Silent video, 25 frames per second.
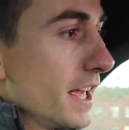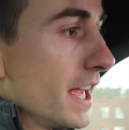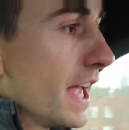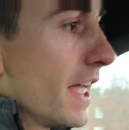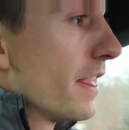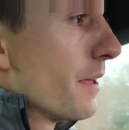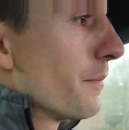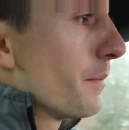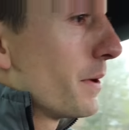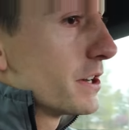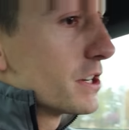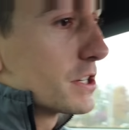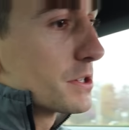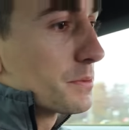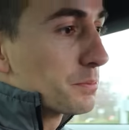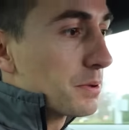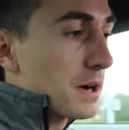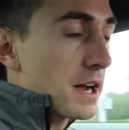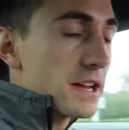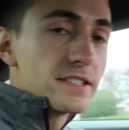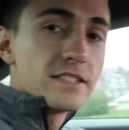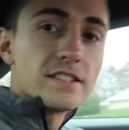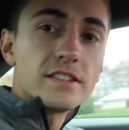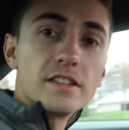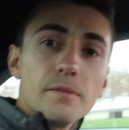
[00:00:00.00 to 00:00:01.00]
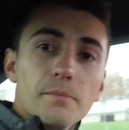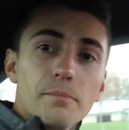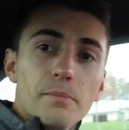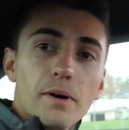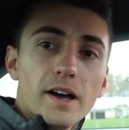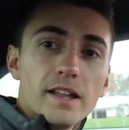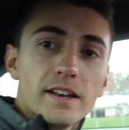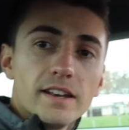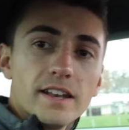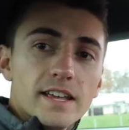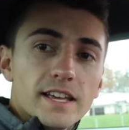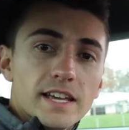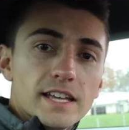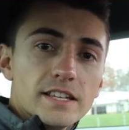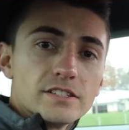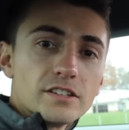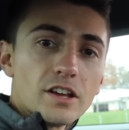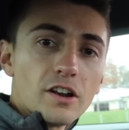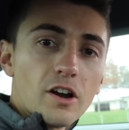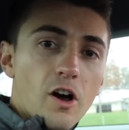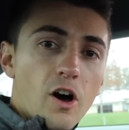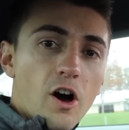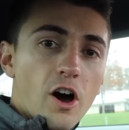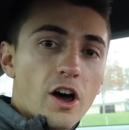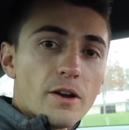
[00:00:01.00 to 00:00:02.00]
and then by just pressing the button, it's
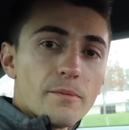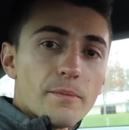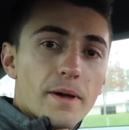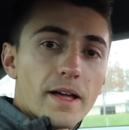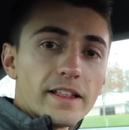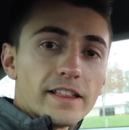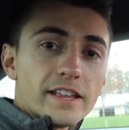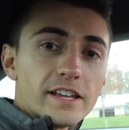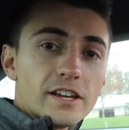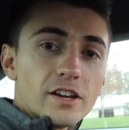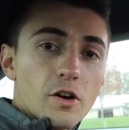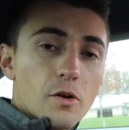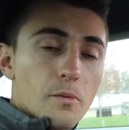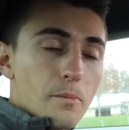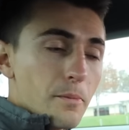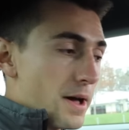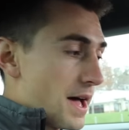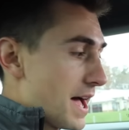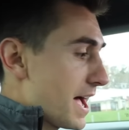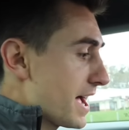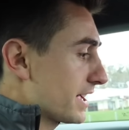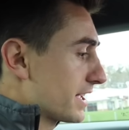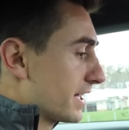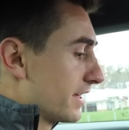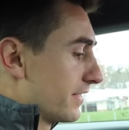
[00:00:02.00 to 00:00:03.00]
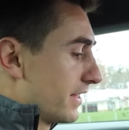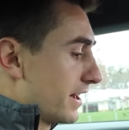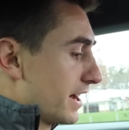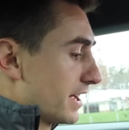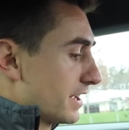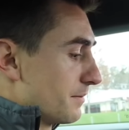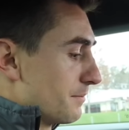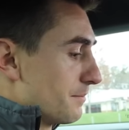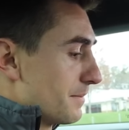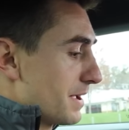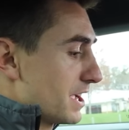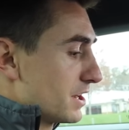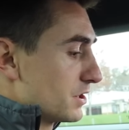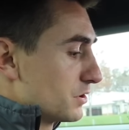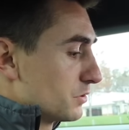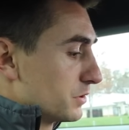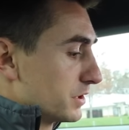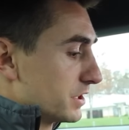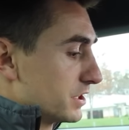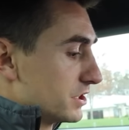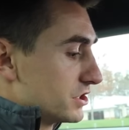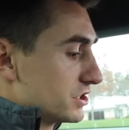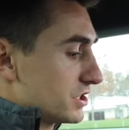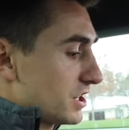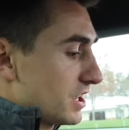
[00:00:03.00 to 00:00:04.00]
gonna automatically go back, and then I can
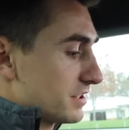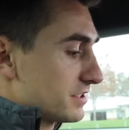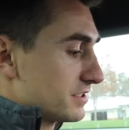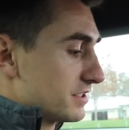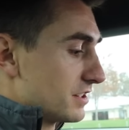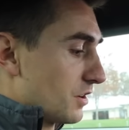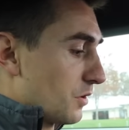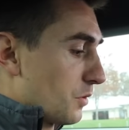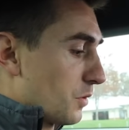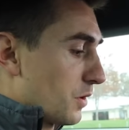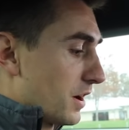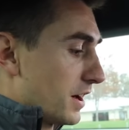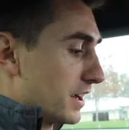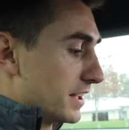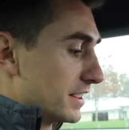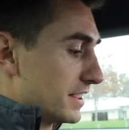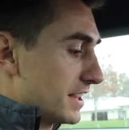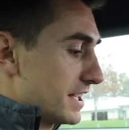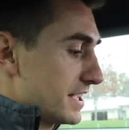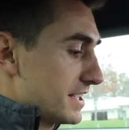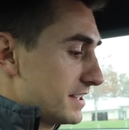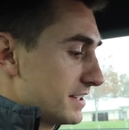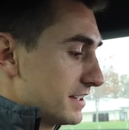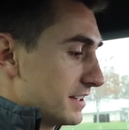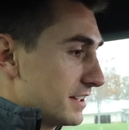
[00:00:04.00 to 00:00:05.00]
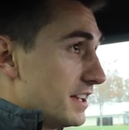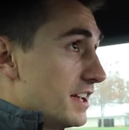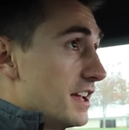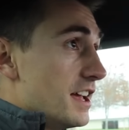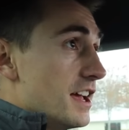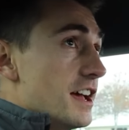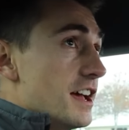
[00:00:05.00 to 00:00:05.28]
manually adjust it where I'd like it.